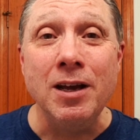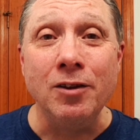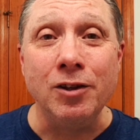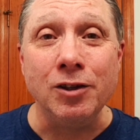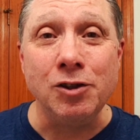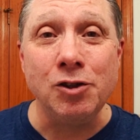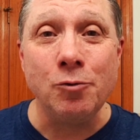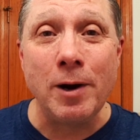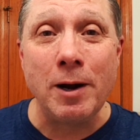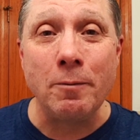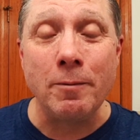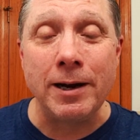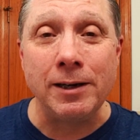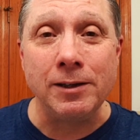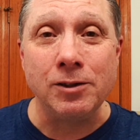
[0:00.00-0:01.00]
the Straight
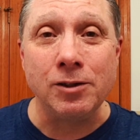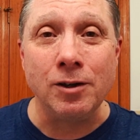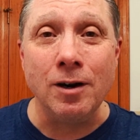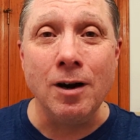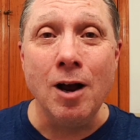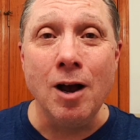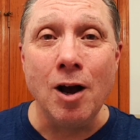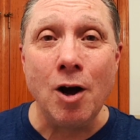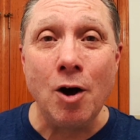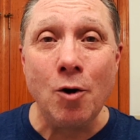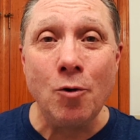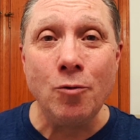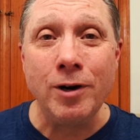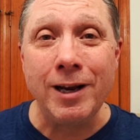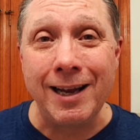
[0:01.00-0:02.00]
Razor
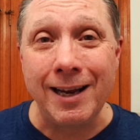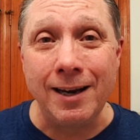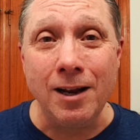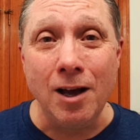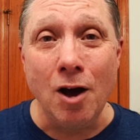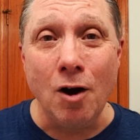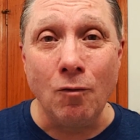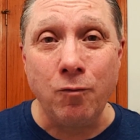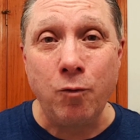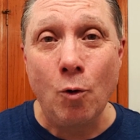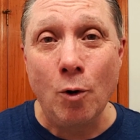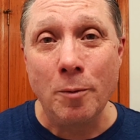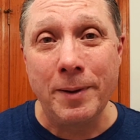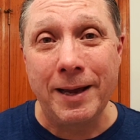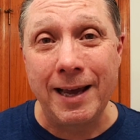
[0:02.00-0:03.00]
Honing
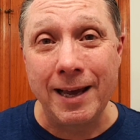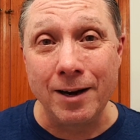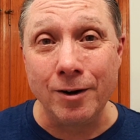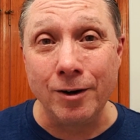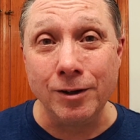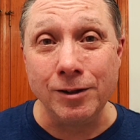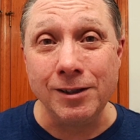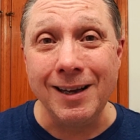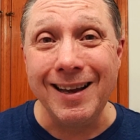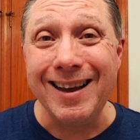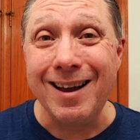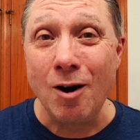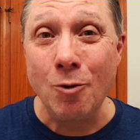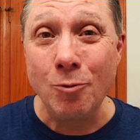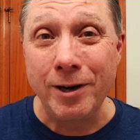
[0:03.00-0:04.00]
for Beginners
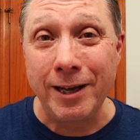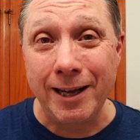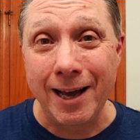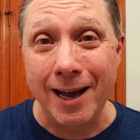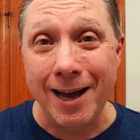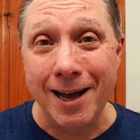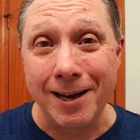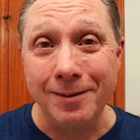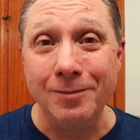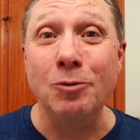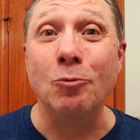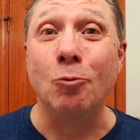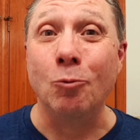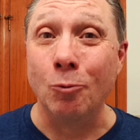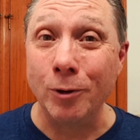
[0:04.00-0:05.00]
Honing Guide.
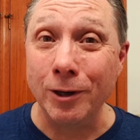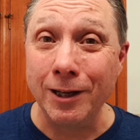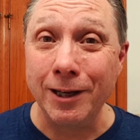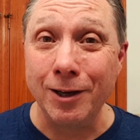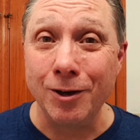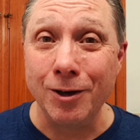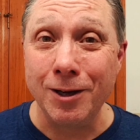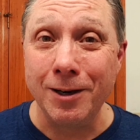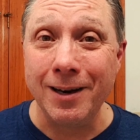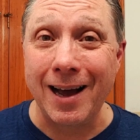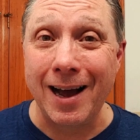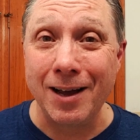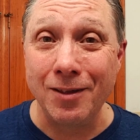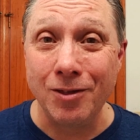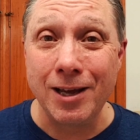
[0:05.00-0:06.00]
Really good.
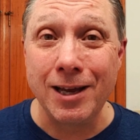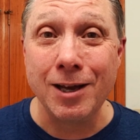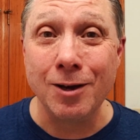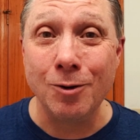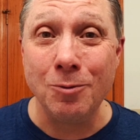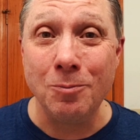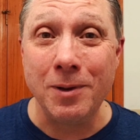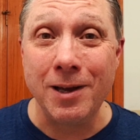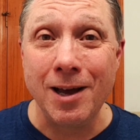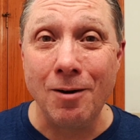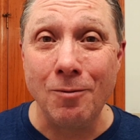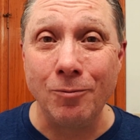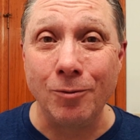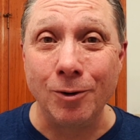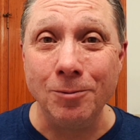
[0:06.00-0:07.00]
I think it could be
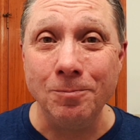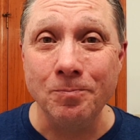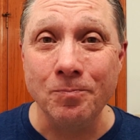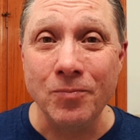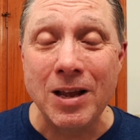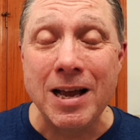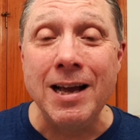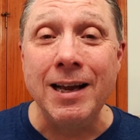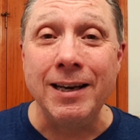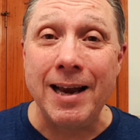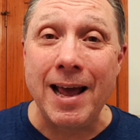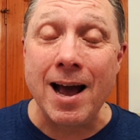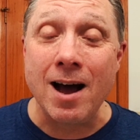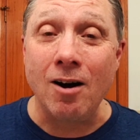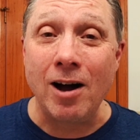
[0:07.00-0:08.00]
helpful.
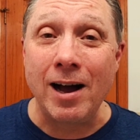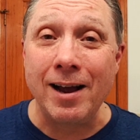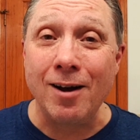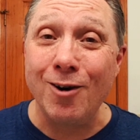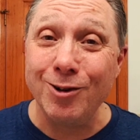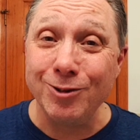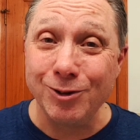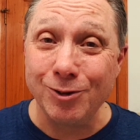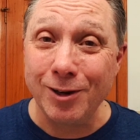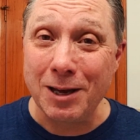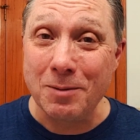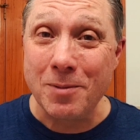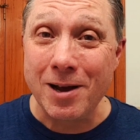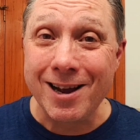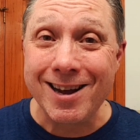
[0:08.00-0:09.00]
Now, I also
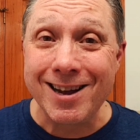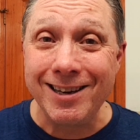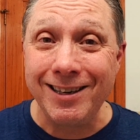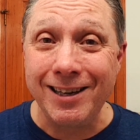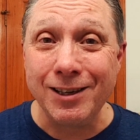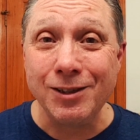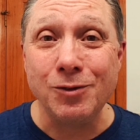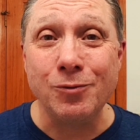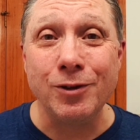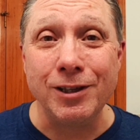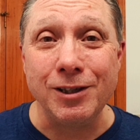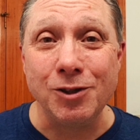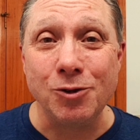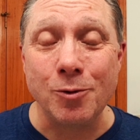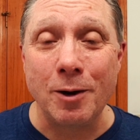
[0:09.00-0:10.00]
get my ideas for
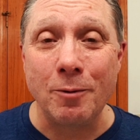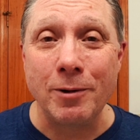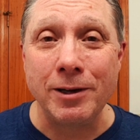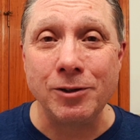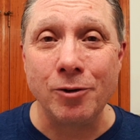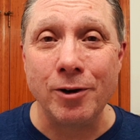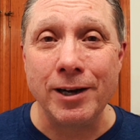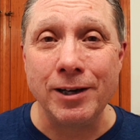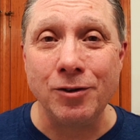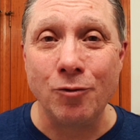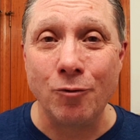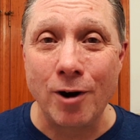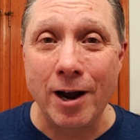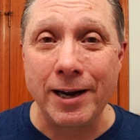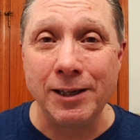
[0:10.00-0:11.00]
these Straight Razor Edge
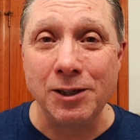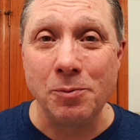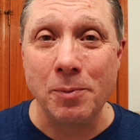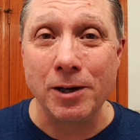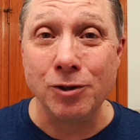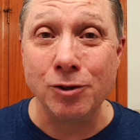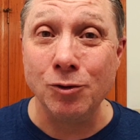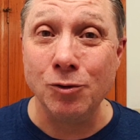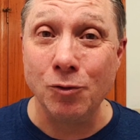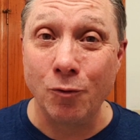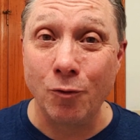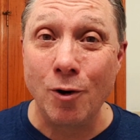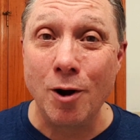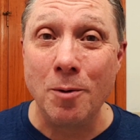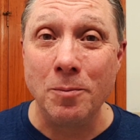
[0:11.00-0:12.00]
Friday specials
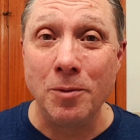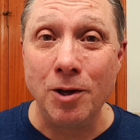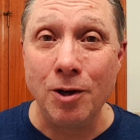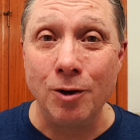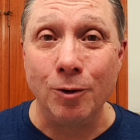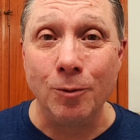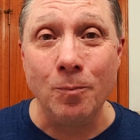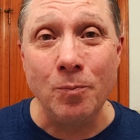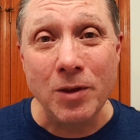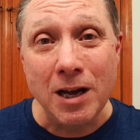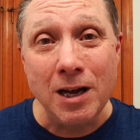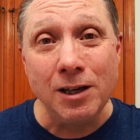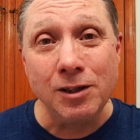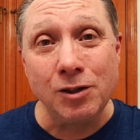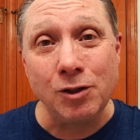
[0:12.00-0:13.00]
from you.
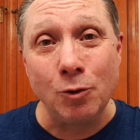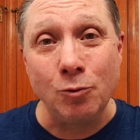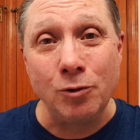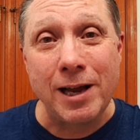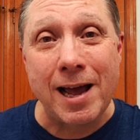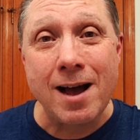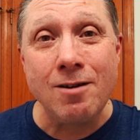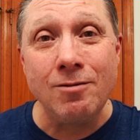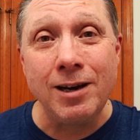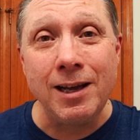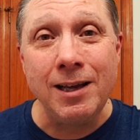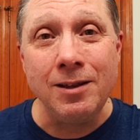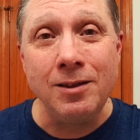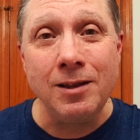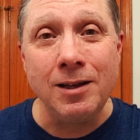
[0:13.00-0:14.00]
So down
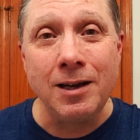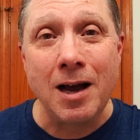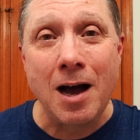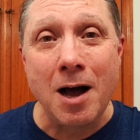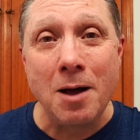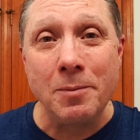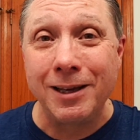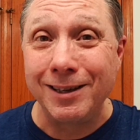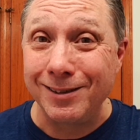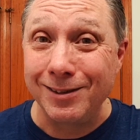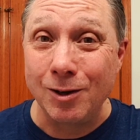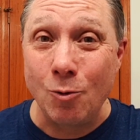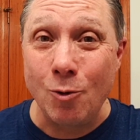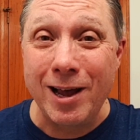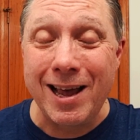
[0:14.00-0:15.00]
in the comments,
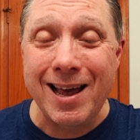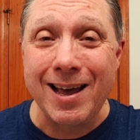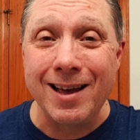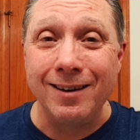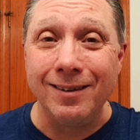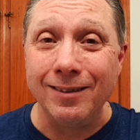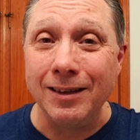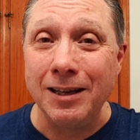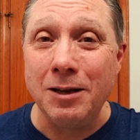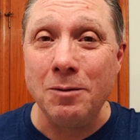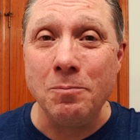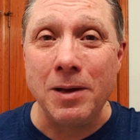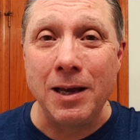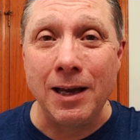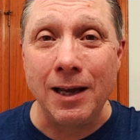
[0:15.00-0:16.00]
go ahead,
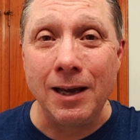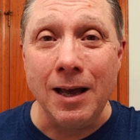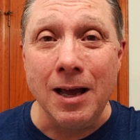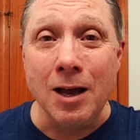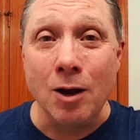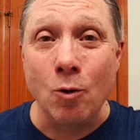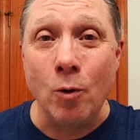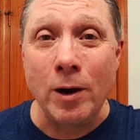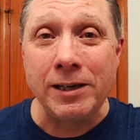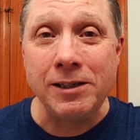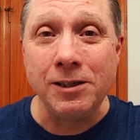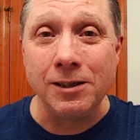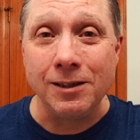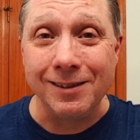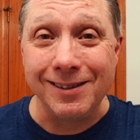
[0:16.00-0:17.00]
leave me
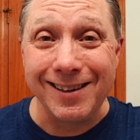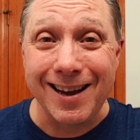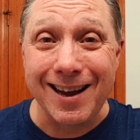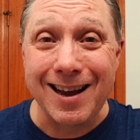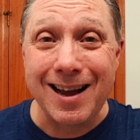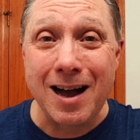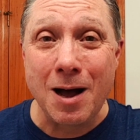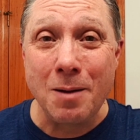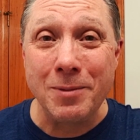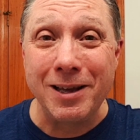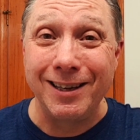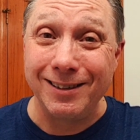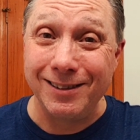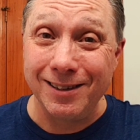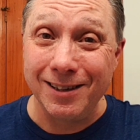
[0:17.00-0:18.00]
questions,
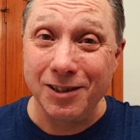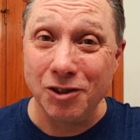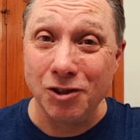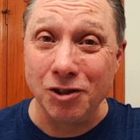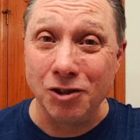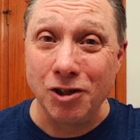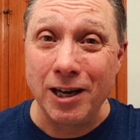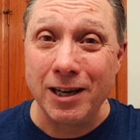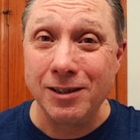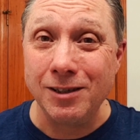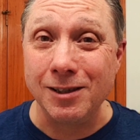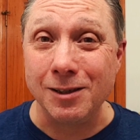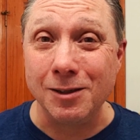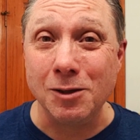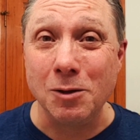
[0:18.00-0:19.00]
comments,
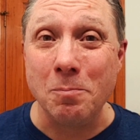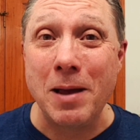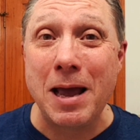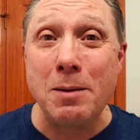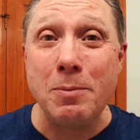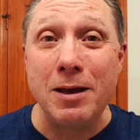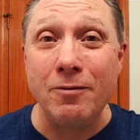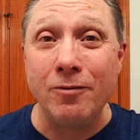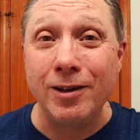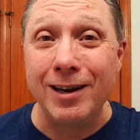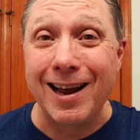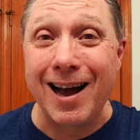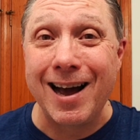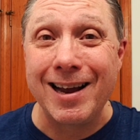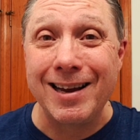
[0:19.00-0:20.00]
suggestions, maybe
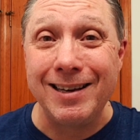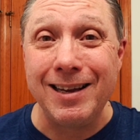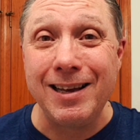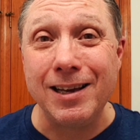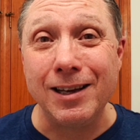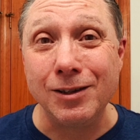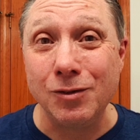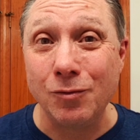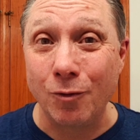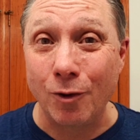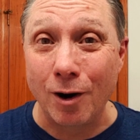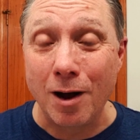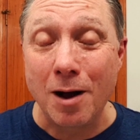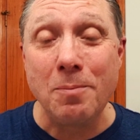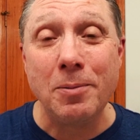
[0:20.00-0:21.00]
even ideas
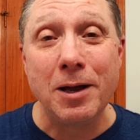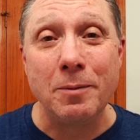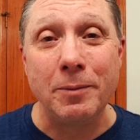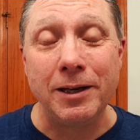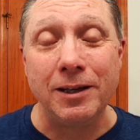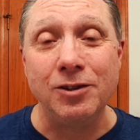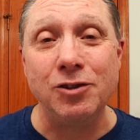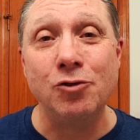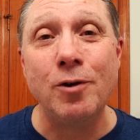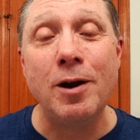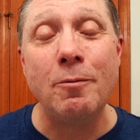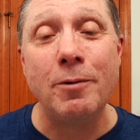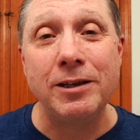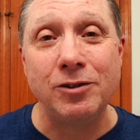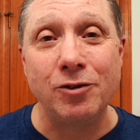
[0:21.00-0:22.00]
for upcoming
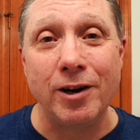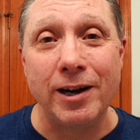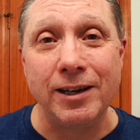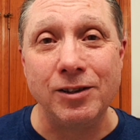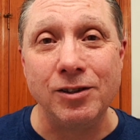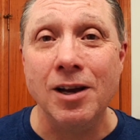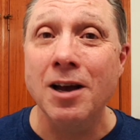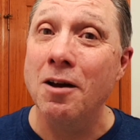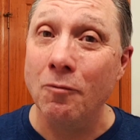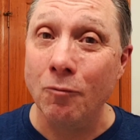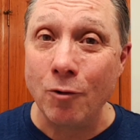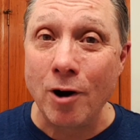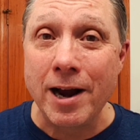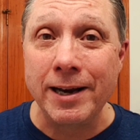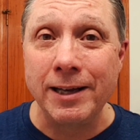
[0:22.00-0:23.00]
Straight Razor Edge
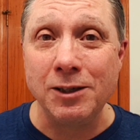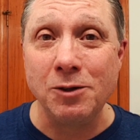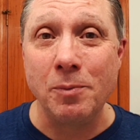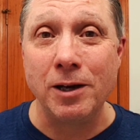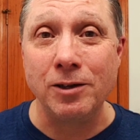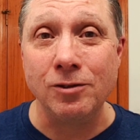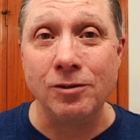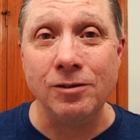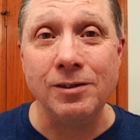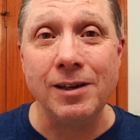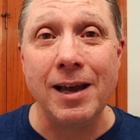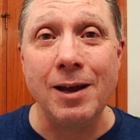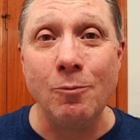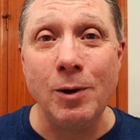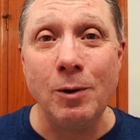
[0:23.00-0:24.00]
Friday specials,
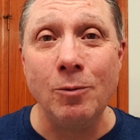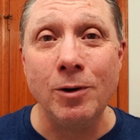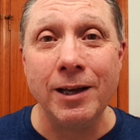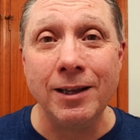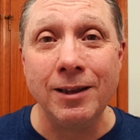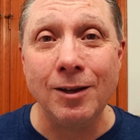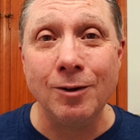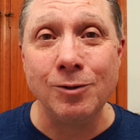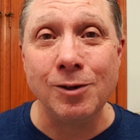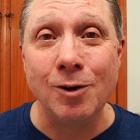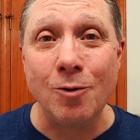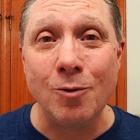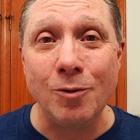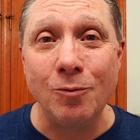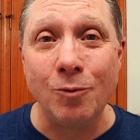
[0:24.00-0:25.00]
and we will get those
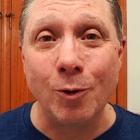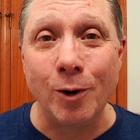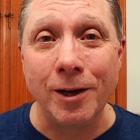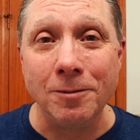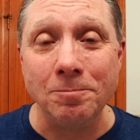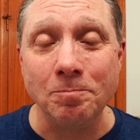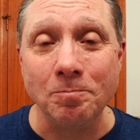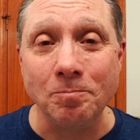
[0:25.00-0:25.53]
going for you.